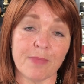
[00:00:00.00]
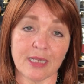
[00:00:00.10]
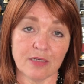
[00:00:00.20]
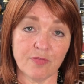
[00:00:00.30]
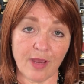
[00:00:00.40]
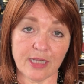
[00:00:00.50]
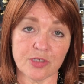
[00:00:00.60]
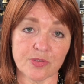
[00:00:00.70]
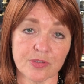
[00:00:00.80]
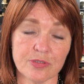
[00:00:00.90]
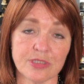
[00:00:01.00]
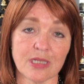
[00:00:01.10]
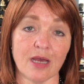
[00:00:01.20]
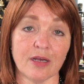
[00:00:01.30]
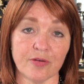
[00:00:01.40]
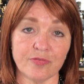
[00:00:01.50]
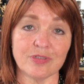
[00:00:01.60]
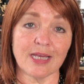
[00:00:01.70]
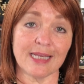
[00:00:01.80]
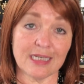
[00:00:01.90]
manufacturers
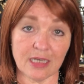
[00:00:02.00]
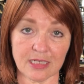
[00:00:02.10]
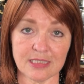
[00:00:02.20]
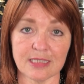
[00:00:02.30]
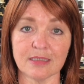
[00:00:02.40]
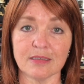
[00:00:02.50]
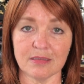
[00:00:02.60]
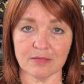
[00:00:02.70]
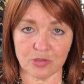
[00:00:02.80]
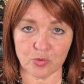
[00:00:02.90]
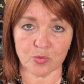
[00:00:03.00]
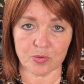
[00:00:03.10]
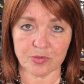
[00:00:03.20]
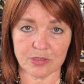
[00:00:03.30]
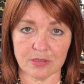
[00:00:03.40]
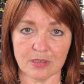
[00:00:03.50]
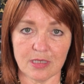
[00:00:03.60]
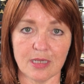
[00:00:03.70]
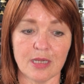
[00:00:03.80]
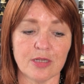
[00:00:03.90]
of diagnostic tools
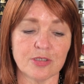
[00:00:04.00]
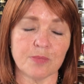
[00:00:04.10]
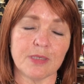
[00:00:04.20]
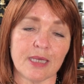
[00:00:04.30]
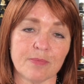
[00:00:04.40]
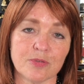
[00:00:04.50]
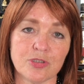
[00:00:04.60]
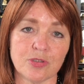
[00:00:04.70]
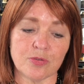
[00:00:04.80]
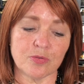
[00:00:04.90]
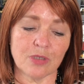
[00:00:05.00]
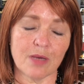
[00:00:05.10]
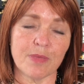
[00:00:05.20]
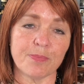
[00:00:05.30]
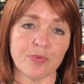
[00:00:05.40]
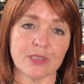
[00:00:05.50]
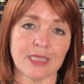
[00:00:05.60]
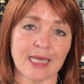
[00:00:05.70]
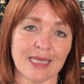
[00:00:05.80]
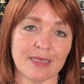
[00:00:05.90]
to be able to come up
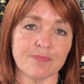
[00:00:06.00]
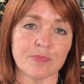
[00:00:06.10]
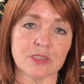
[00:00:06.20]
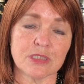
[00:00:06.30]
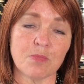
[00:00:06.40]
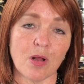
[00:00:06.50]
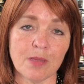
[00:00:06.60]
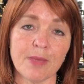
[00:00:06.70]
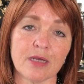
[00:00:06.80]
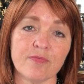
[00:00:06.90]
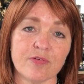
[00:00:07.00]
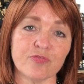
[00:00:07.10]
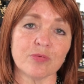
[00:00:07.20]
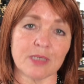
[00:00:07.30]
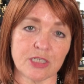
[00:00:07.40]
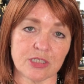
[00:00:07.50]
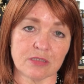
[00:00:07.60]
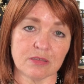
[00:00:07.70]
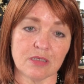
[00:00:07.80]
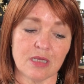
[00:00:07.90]
with a small amount of
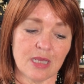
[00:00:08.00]
information,